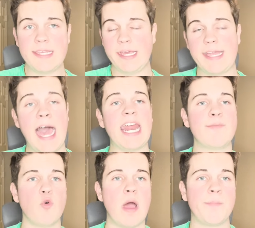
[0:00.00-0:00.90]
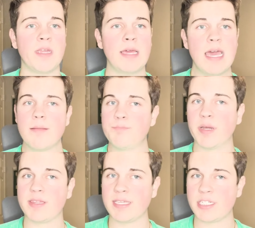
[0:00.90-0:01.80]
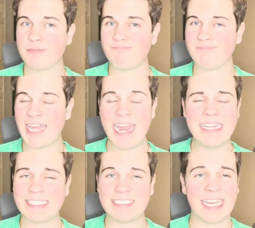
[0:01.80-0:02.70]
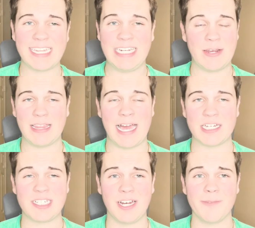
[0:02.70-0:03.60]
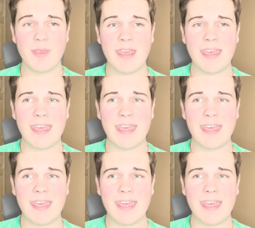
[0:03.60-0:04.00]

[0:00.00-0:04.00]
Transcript: You got him a weapon, but the Titans secondary last year